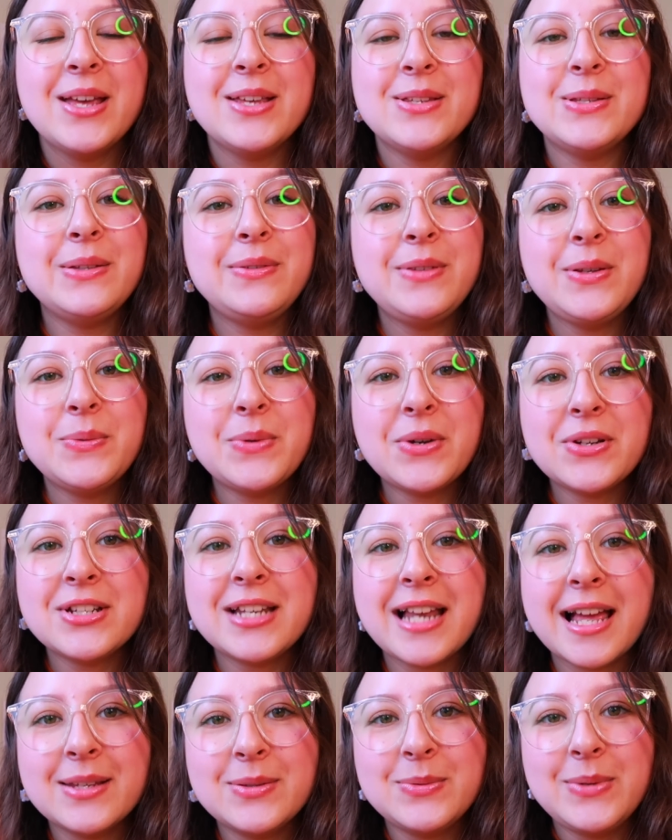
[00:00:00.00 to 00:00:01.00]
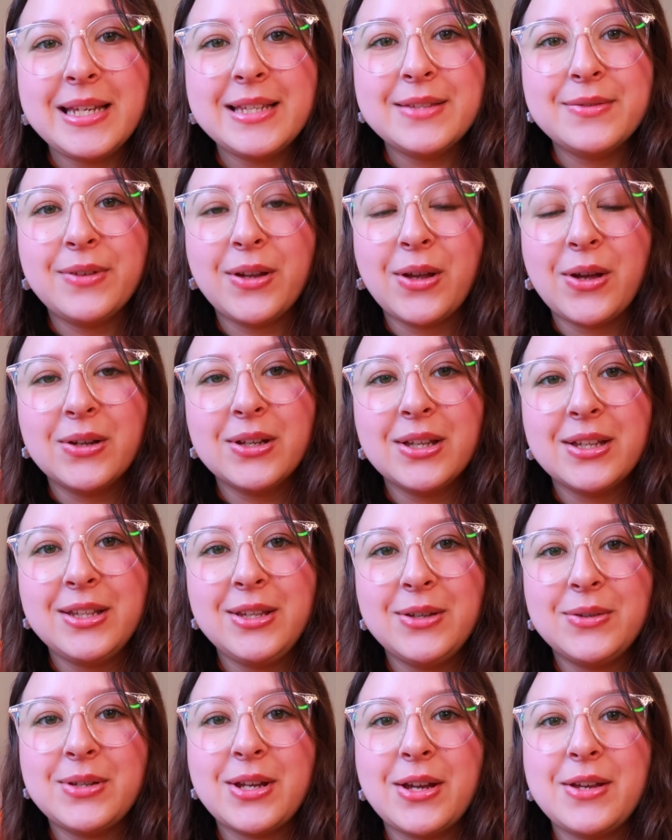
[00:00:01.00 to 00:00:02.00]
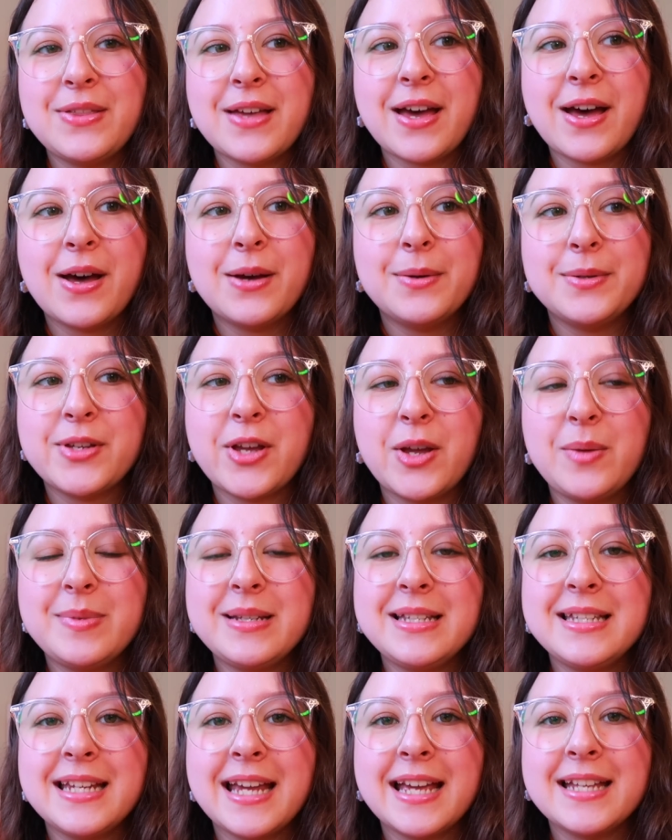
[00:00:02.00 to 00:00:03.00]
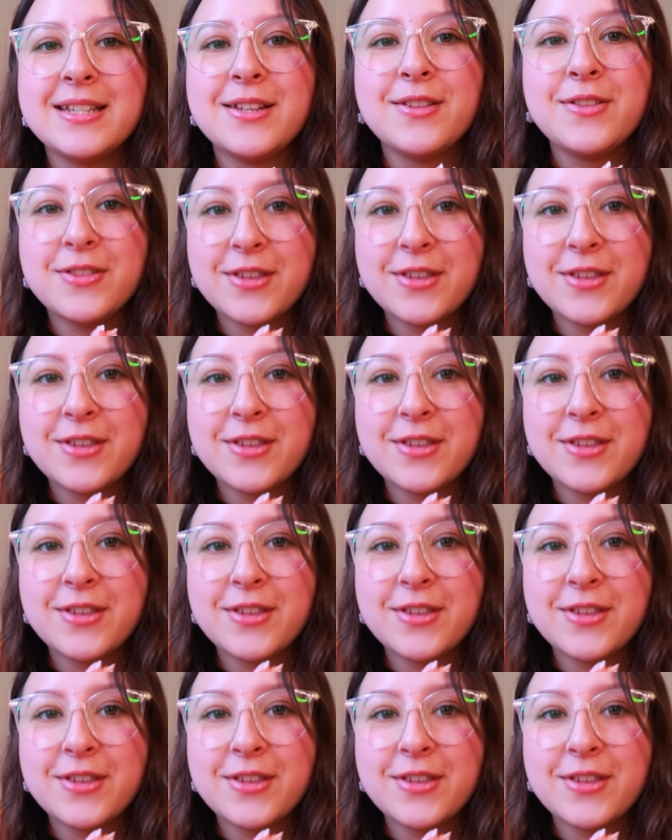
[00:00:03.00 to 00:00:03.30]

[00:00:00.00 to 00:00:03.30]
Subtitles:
So if you watched last week's vlog, you'll know that I was hoping to get to